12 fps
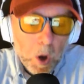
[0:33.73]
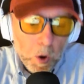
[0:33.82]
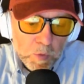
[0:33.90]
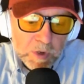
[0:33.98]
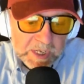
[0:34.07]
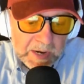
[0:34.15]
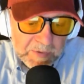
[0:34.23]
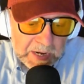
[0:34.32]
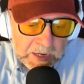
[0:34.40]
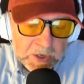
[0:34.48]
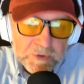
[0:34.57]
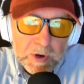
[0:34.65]
Received
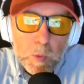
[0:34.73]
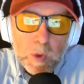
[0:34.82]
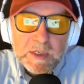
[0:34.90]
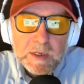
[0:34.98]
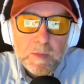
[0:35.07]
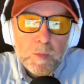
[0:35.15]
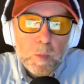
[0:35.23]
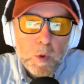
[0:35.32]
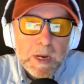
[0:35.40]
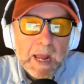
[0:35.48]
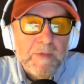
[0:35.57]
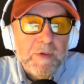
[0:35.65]
industry wisdom would
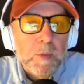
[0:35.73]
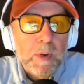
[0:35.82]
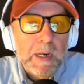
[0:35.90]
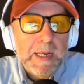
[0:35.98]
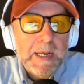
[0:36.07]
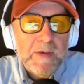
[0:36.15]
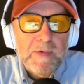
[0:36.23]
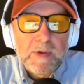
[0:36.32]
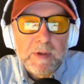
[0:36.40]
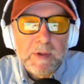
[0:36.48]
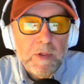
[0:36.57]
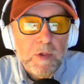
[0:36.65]
have you believe
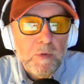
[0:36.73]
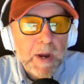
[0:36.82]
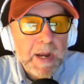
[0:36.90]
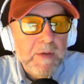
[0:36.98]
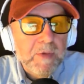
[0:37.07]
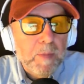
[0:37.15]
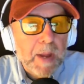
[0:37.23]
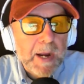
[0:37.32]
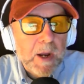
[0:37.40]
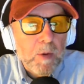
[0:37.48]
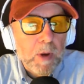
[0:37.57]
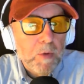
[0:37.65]
that the reign of the
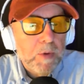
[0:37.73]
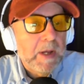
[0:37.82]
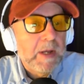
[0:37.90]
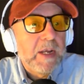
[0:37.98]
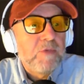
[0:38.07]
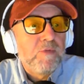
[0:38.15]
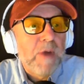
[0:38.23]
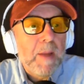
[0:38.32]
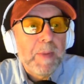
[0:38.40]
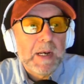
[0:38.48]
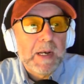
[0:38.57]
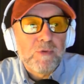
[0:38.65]
backhoe loader is
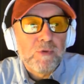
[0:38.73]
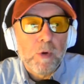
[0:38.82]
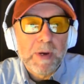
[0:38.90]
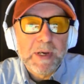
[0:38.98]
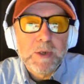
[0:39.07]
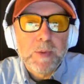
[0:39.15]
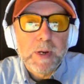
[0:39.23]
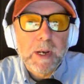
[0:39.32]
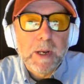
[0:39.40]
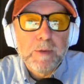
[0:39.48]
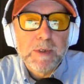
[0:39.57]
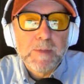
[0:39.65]
rapidly drawing to a
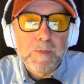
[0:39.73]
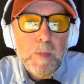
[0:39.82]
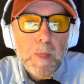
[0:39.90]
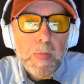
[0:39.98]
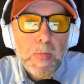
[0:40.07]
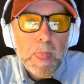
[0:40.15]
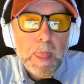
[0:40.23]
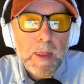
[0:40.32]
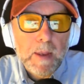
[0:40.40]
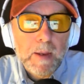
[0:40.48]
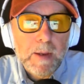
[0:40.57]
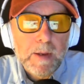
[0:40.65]
close.
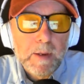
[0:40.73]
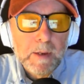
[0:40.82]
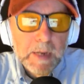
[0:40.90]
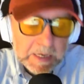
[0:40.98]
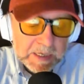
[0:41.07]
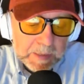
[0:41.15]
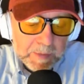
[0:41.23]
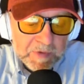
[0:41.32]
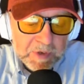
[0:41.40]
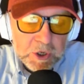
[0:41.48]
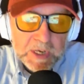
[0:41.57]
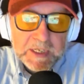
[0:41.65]
Some have
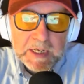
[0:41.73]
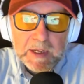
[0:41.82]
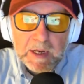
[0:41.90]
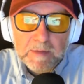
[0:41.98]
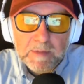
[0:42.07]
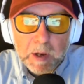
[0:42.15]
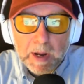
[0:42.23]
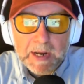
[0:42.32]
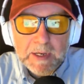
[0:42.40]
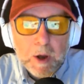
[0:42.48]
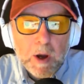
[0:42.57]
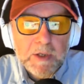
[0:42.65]
suggested that,
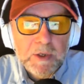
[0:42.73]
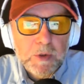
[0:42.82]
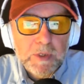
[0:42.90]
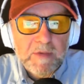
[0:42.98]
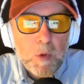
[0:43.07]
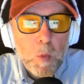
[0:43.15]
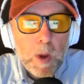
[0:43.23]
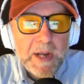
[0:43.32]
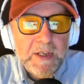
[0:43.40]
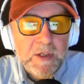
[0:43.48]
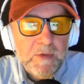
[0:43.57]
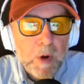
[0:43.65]
like dinosaurs giving way
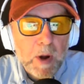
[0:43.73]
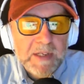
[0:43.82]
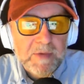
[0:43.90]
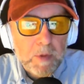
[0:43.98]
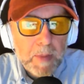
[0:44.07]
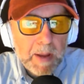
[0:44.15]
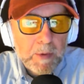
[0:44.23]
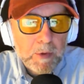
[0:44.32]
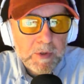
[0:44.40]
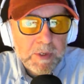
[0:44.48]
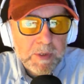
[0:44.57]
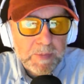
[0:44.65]
to the rise of the
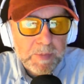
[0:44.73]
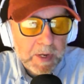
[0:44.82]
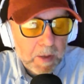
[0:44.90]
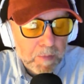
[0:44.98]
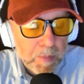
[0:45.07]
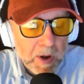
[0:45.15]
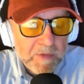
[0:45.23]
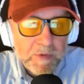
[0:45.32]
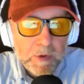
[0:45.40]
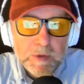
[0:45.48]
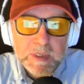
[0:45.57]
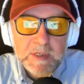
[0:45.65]
mammals, the combined
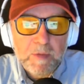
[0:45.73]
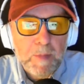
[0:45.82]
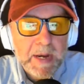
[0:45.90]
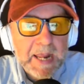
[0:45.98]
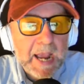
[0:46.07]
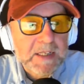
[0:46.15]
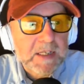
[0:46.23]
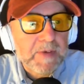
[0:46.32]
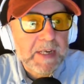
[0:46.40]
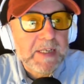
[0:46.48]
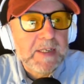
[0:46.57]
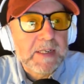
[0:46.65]
forces of mini
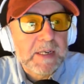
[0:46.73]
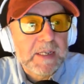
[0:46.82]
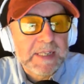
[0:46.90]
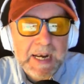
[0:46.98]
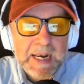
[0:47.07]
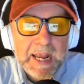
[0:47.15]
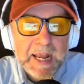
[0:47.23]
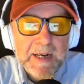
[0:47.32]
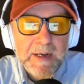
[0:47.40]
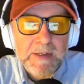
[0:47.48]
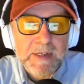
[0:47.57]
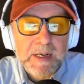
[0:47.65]
excavators and
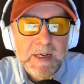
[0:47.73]
telehandlers